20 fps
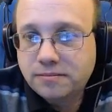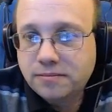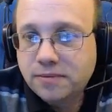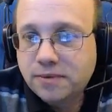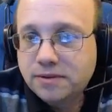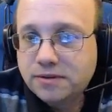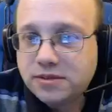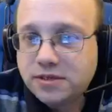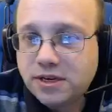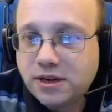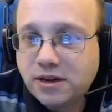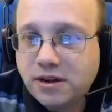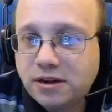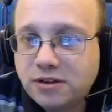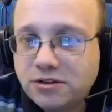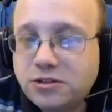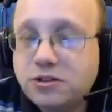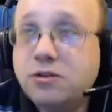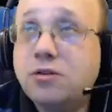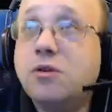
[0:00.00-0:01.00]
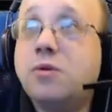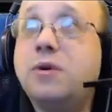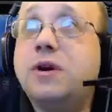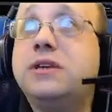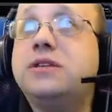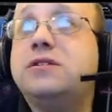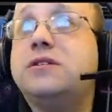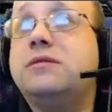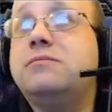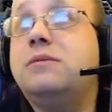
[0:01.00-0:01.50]
Did I answer your
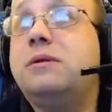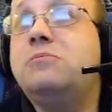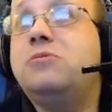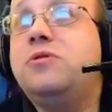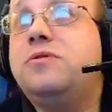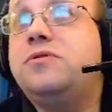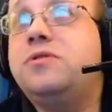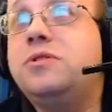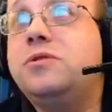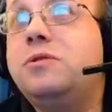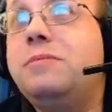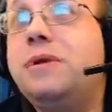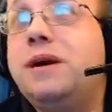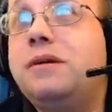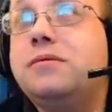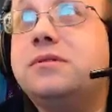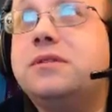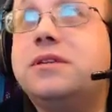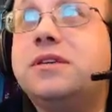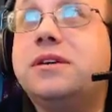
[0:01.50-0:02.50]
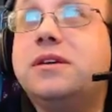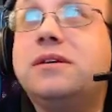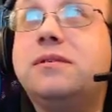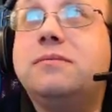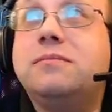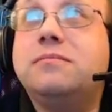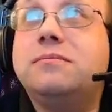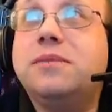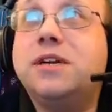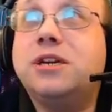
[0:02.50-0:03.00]
question, Mummer of Two, about
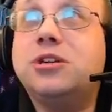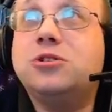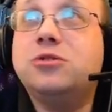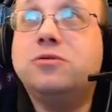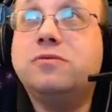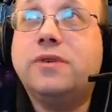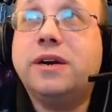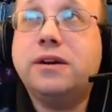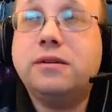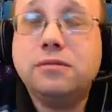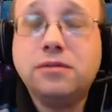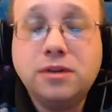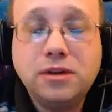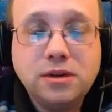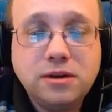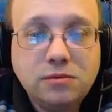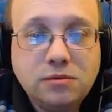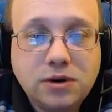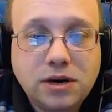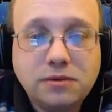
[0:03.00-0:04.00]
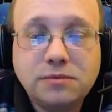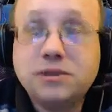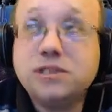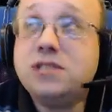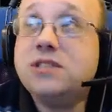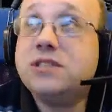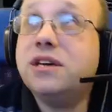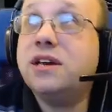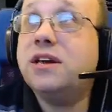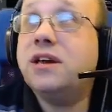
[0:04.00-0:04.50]
National Rail? What I was
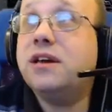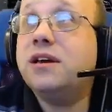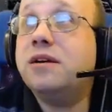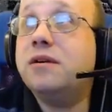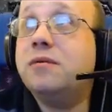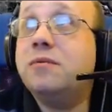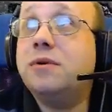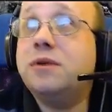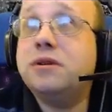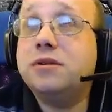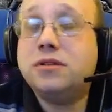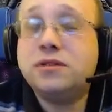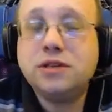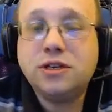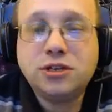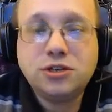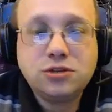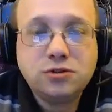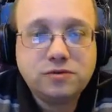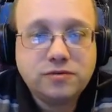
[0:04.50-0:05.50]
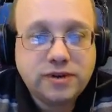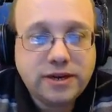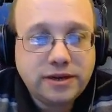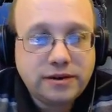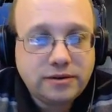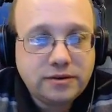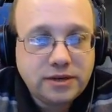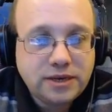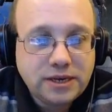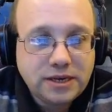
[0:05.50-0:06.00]
saying was National
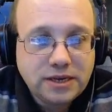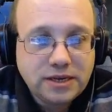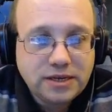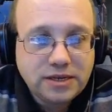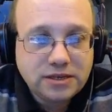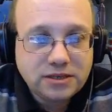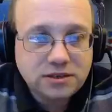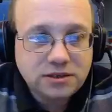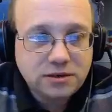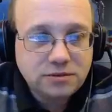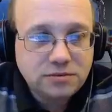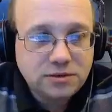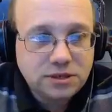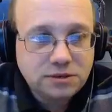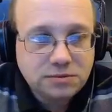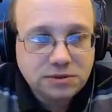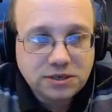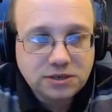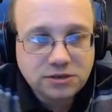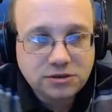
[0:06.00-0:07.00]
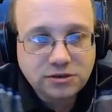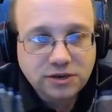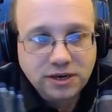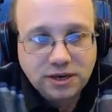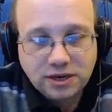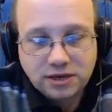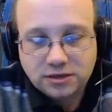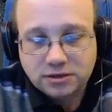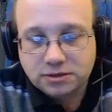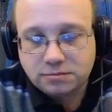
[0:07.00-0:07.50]
Rail doesn't own this piece of track.
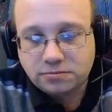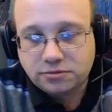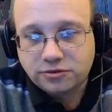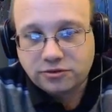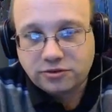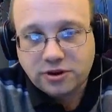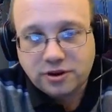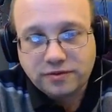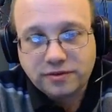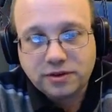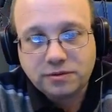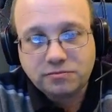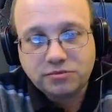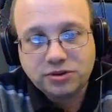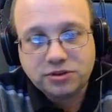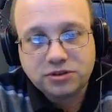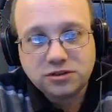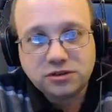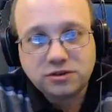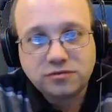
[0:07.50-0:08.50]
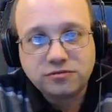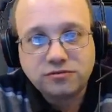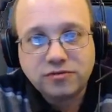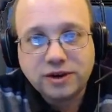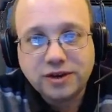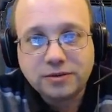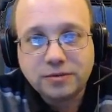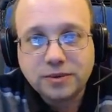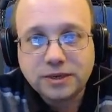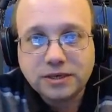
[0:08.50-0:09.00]
It's private preserved
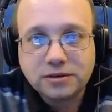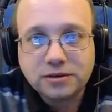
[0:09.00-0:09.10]
railway.